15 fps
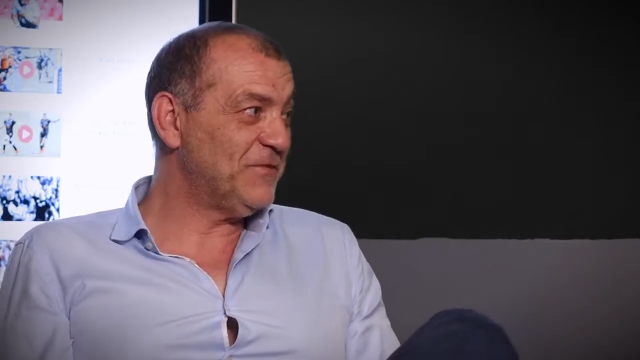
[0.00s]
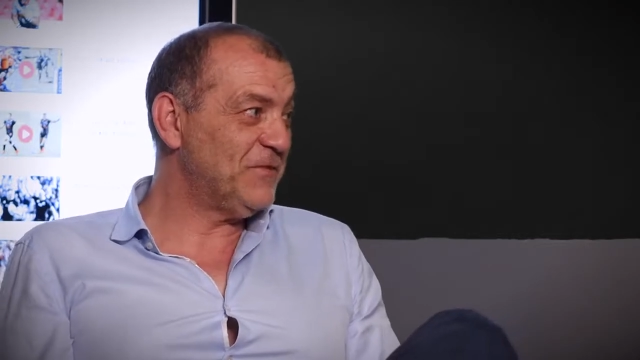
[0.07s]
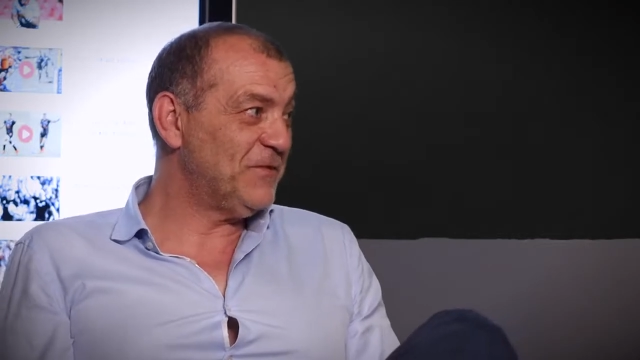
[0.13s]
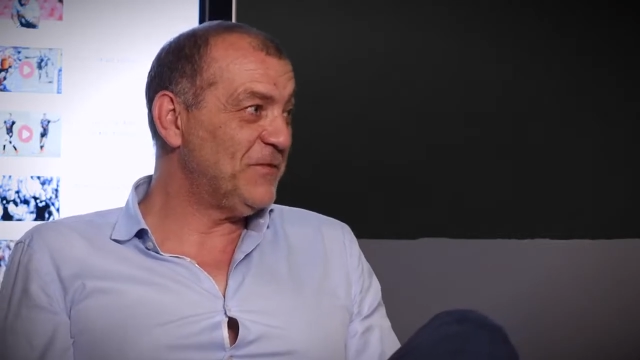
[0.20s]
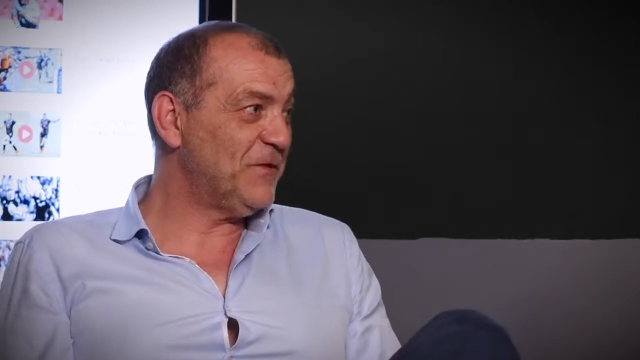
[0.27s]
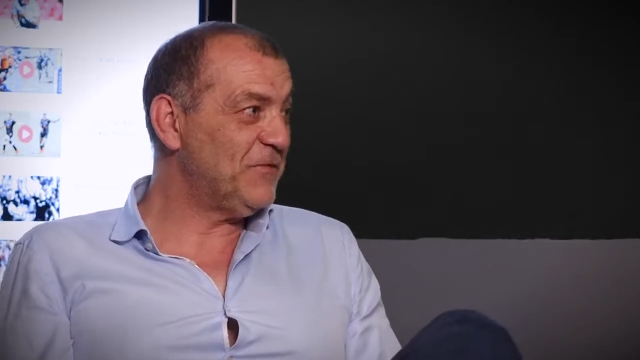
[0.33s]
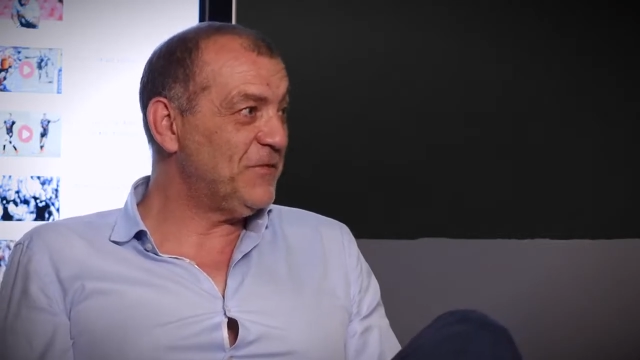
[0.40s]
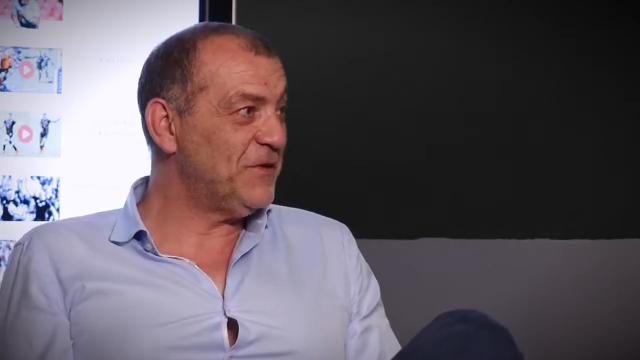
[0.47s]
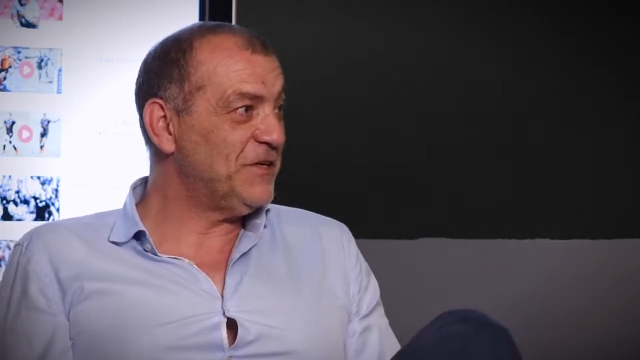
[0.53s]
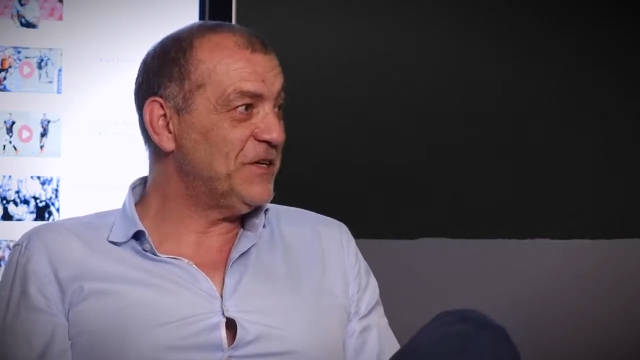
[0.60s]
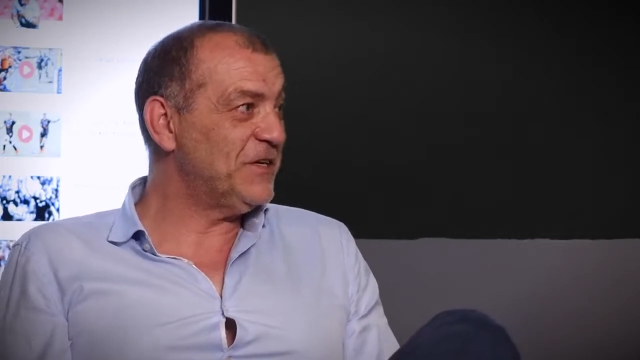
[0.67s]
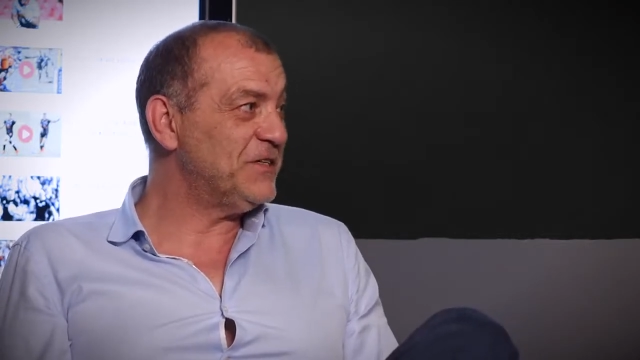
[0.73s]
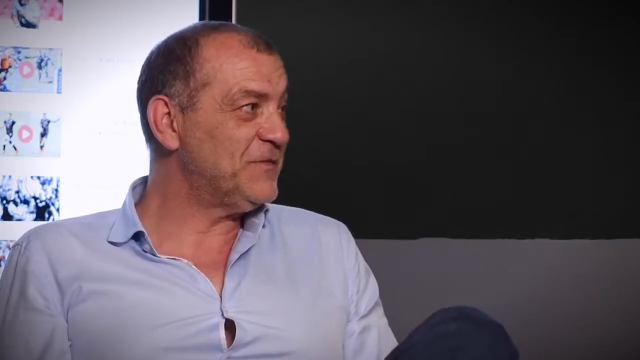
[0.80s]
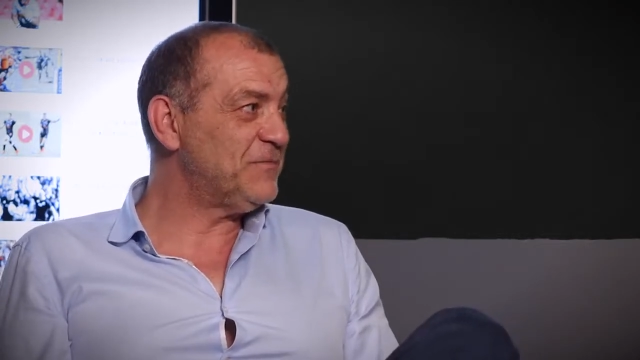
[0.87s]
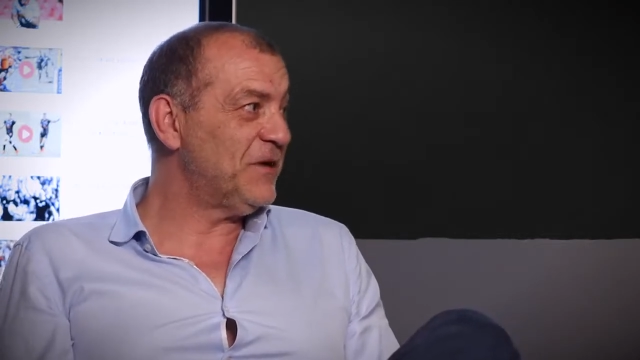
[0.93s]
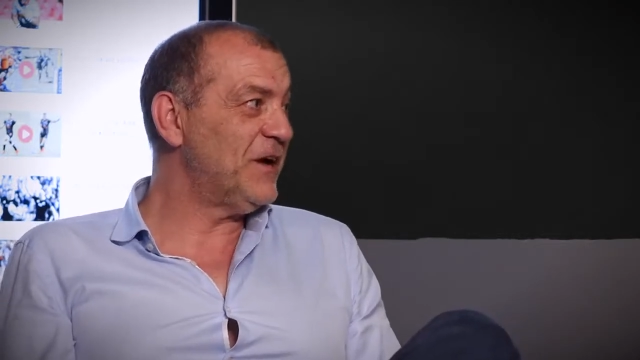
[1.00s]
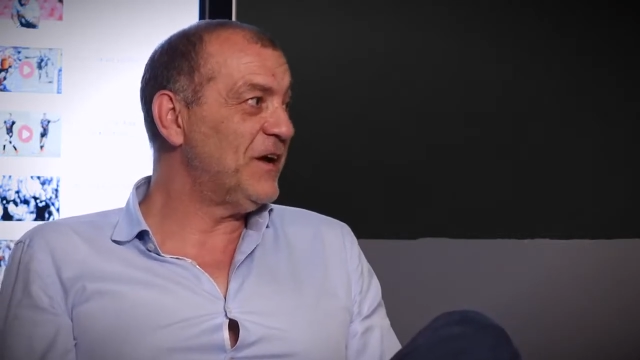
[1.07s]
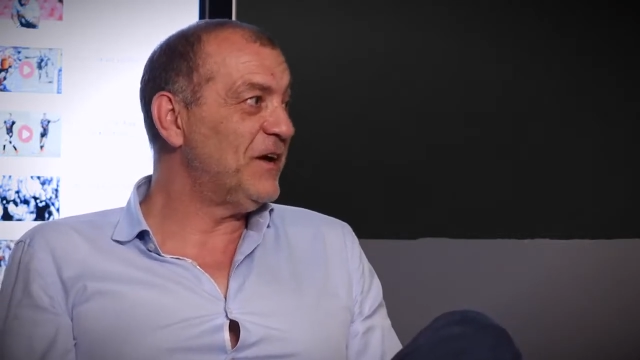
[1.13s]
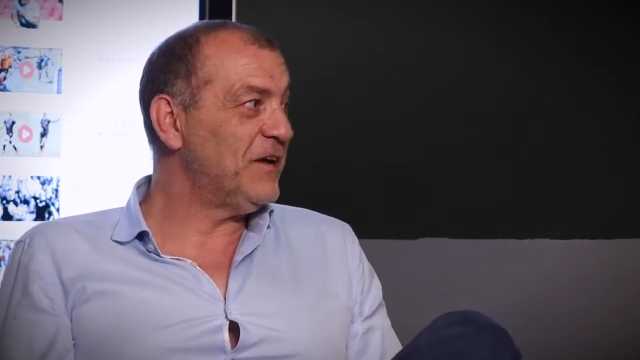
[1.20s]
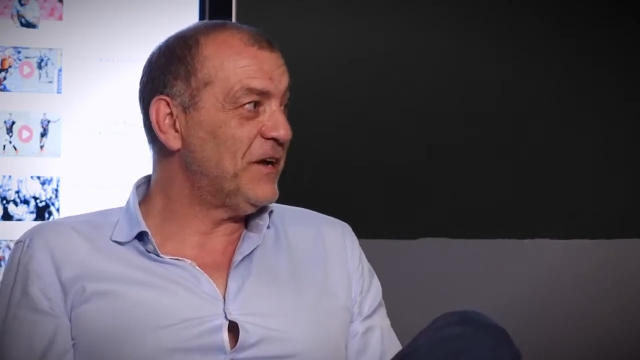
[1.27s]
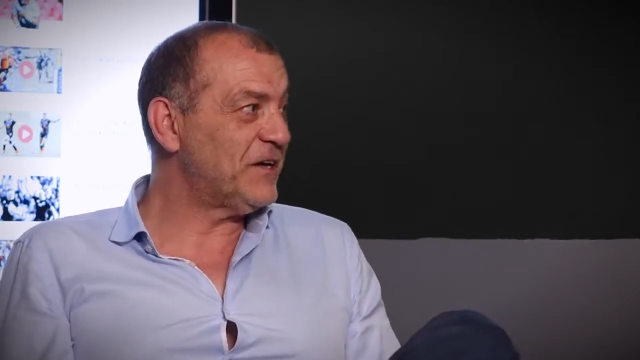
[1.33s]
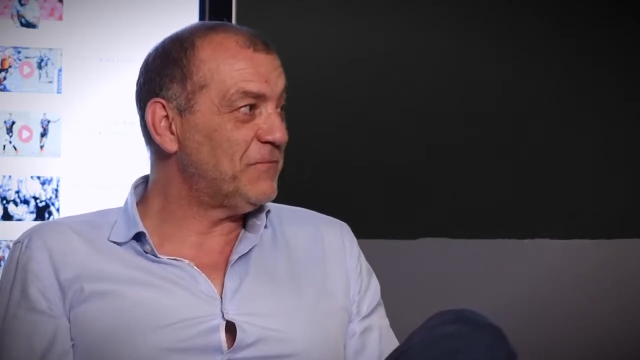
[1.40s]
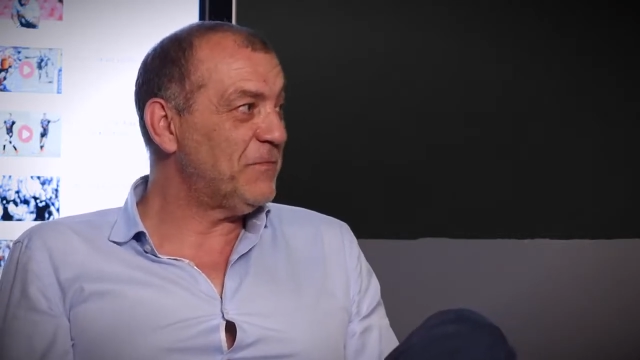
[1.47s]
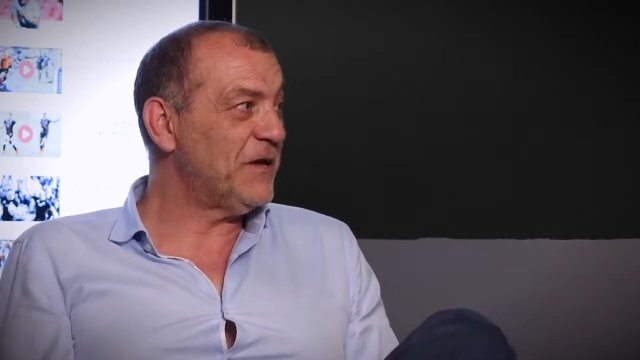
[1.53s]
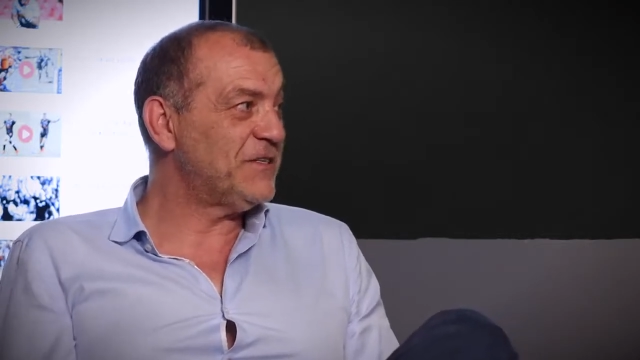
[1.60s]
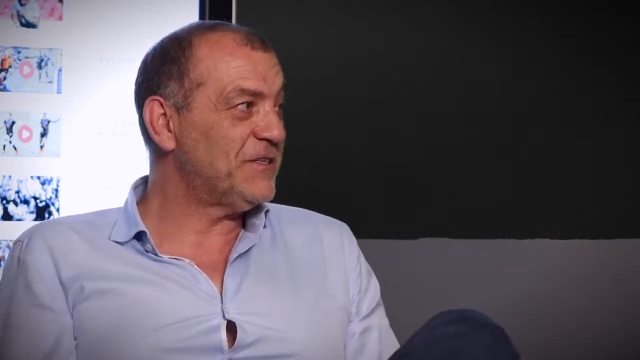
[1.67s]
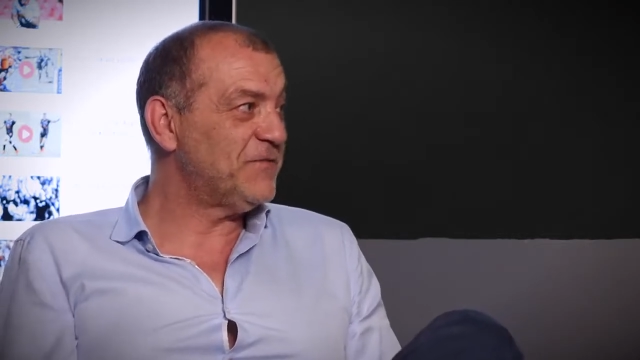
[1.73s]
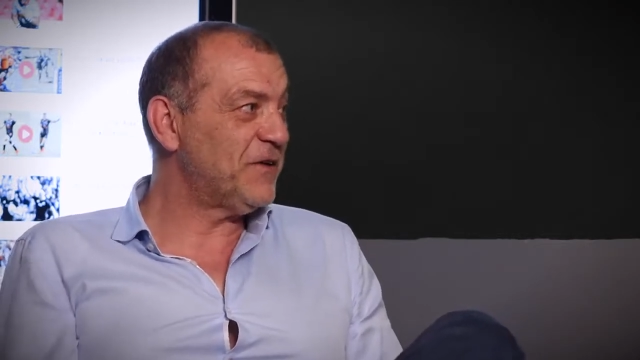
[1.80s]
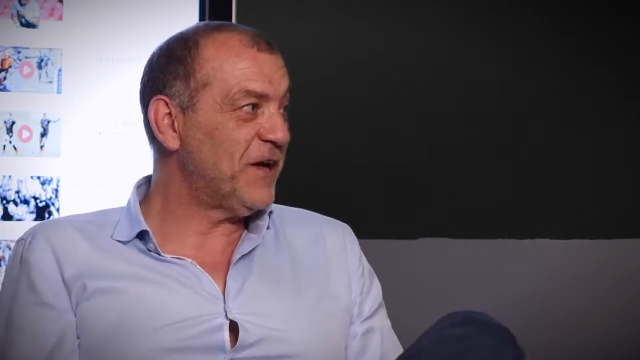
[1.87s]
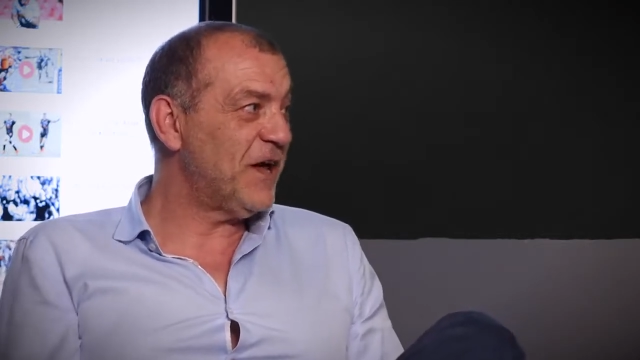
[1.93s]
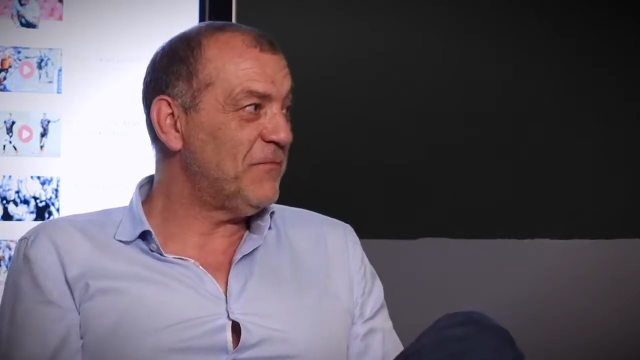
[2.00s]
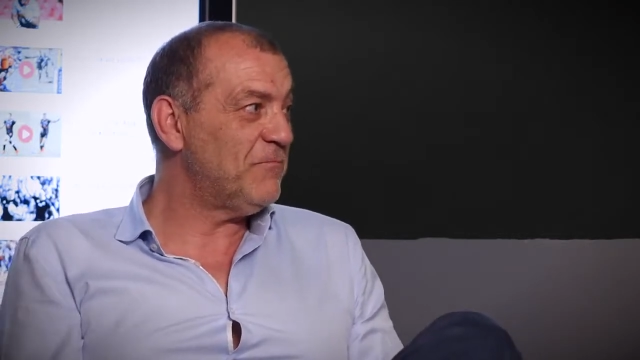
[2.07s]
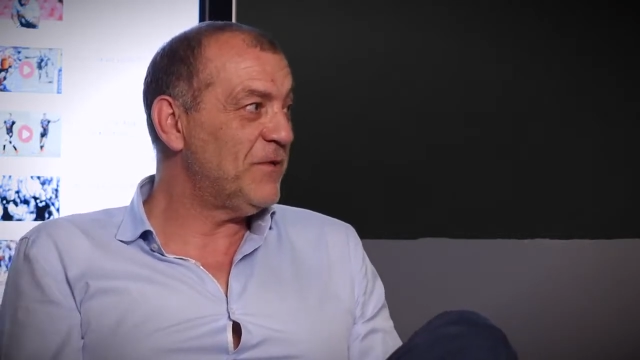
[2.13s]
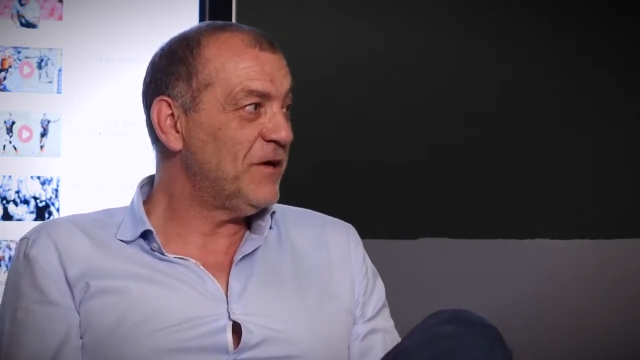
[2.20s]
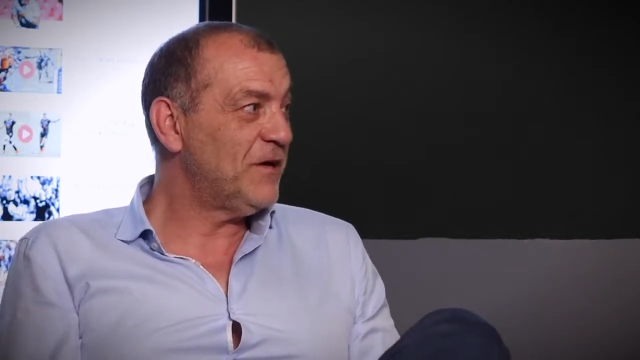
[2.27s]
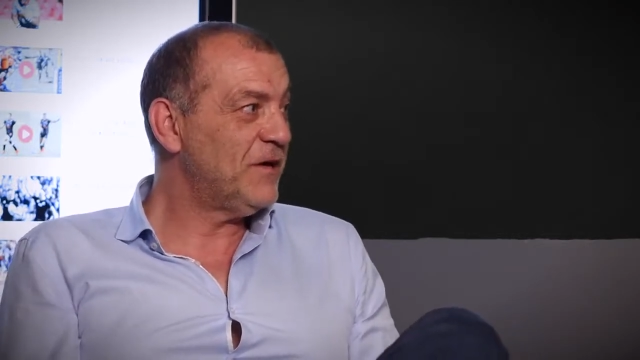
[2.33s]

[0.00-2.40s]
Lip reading: of the Fijians play an expensive game.